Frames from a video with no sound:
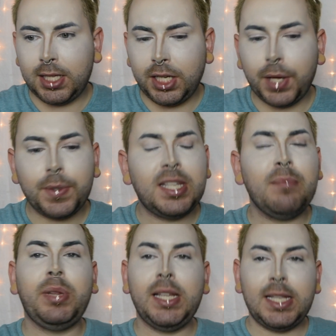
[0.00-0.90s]
You know,
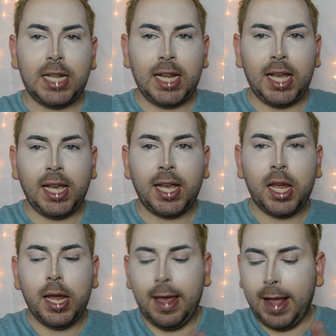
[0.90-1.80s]
simplicity
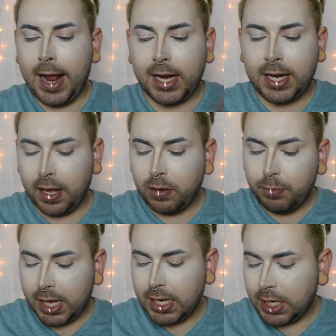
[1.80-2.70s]
and an
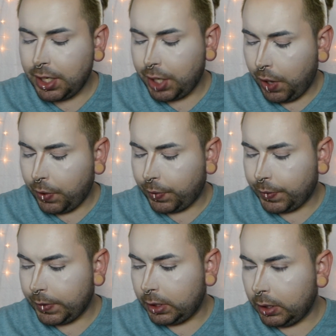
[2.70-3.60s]
unblended
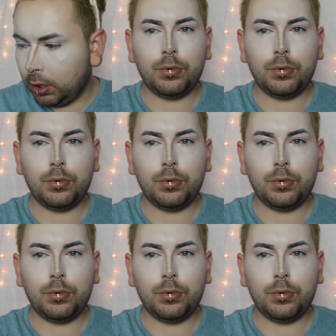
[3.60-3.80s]
nose.